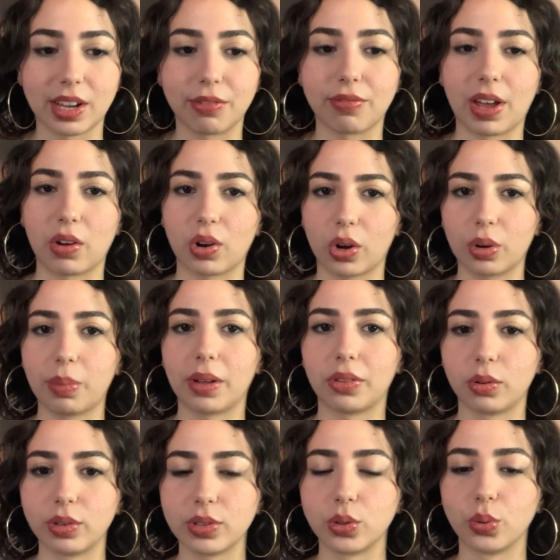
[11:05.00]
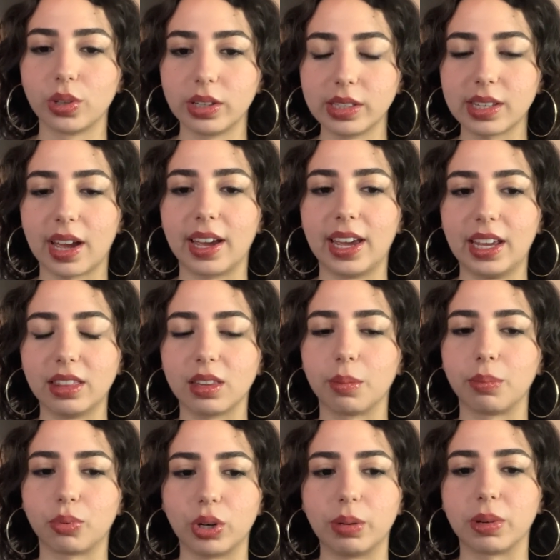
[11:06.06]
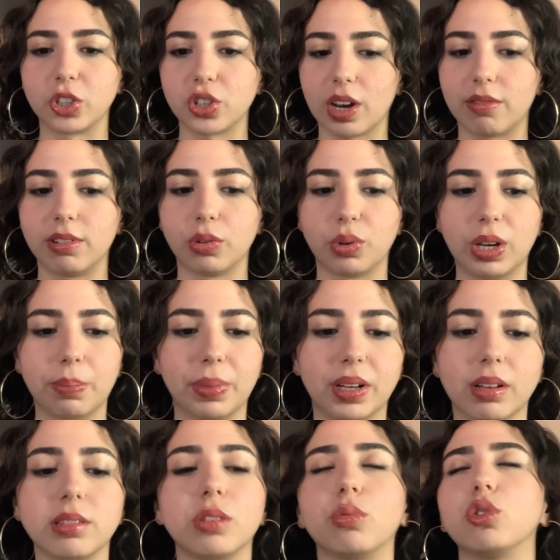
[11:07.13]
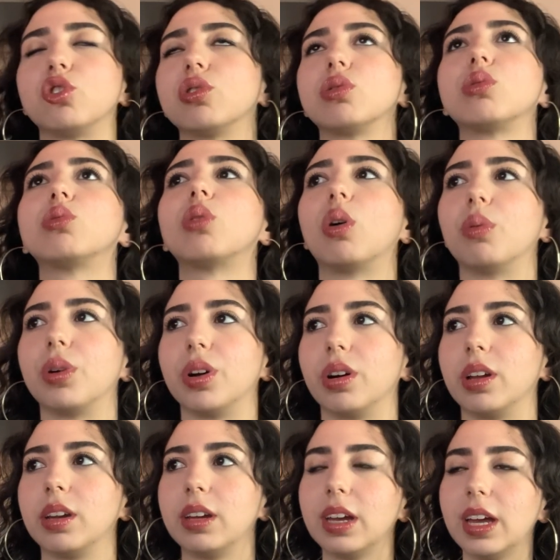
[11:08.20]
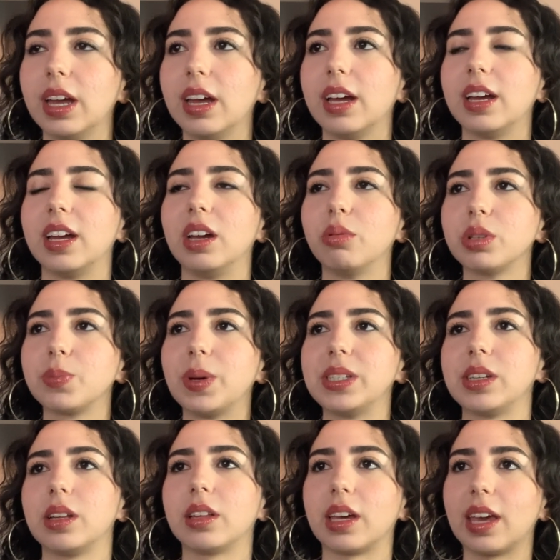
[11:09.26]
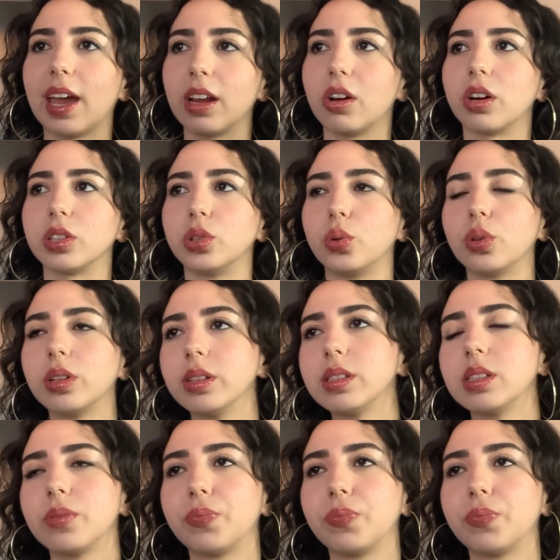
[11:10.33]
I found out about those noodles, I ate them pretty much every week because it was just so good. It was basically like hand cut noodles